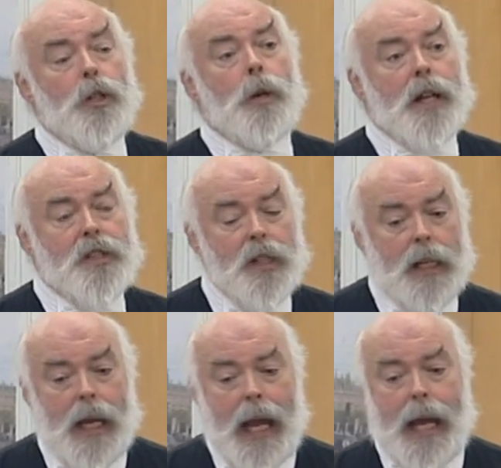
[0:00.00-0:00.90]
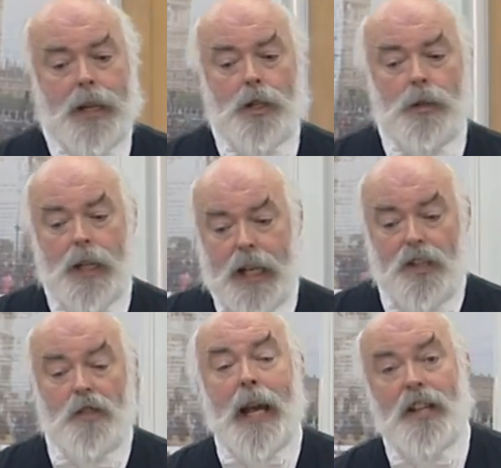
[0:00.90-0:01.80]
to us and to the
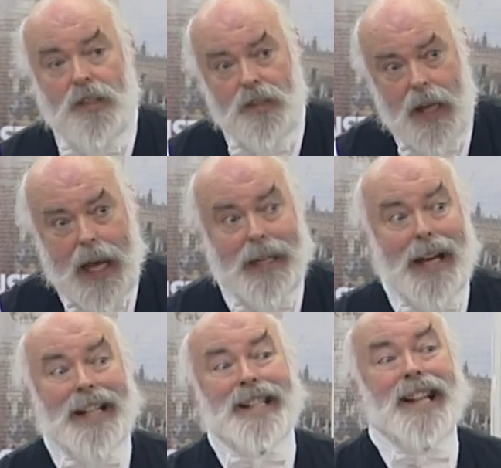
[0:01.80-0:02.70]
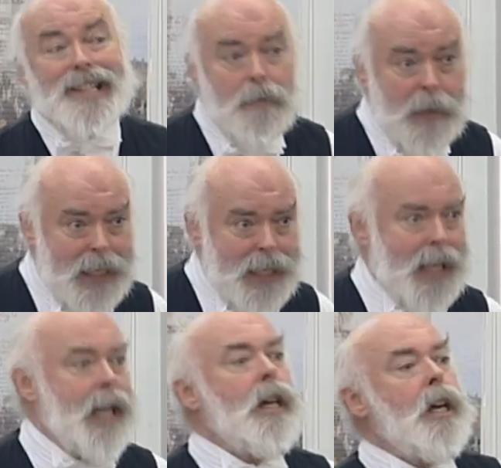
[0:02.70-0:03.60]
space and accessibility